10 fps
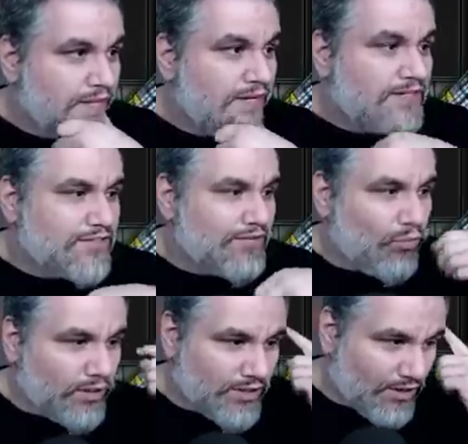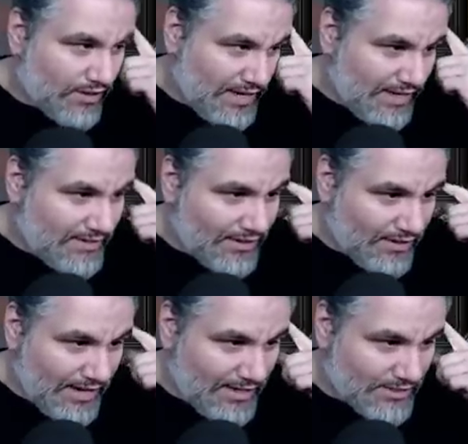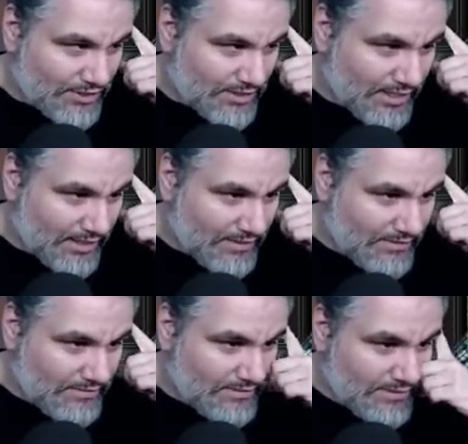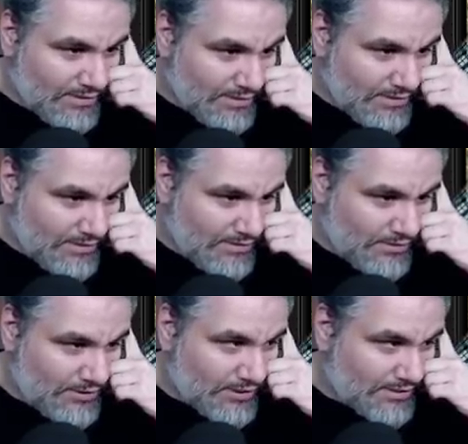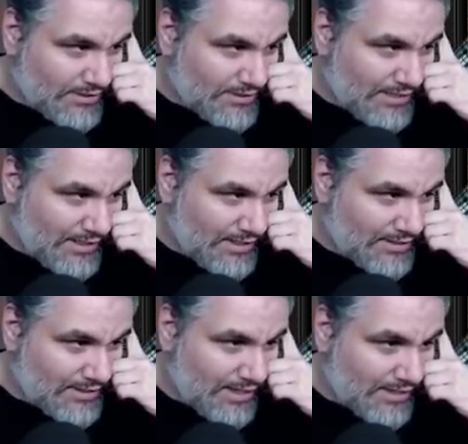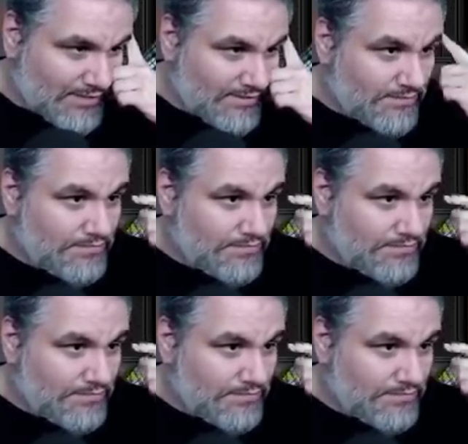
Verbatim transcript: So they have one card in hand, and our hand is just like just insanely stacked.